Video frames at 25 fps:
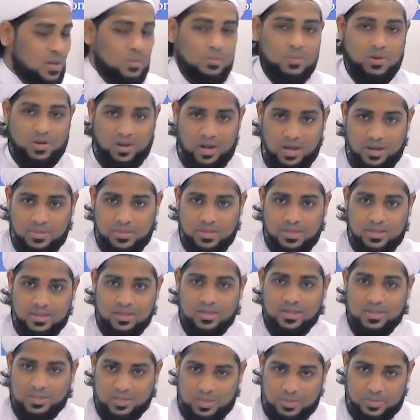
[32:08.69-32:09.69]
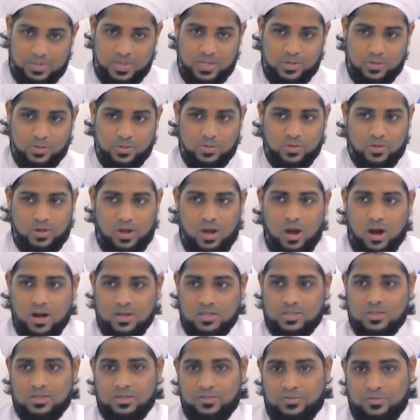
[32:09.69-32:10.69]
Murabit, somebody who
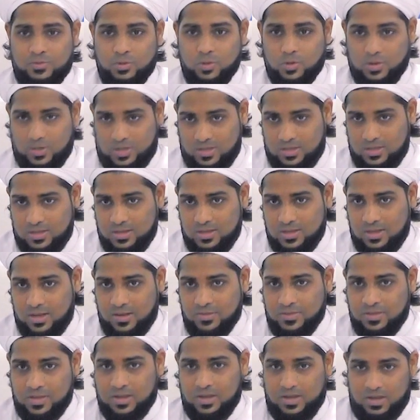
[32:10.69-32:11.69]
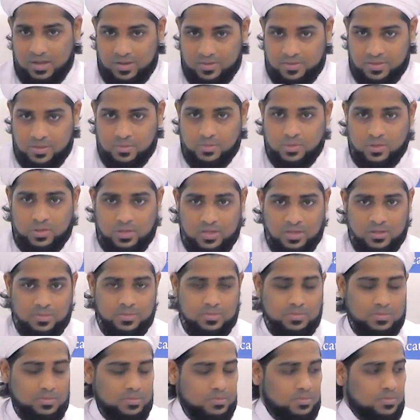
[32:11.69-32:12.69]
guards the forts of the
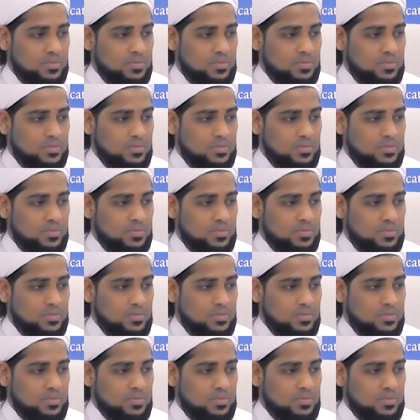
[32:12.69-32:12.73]
Muslim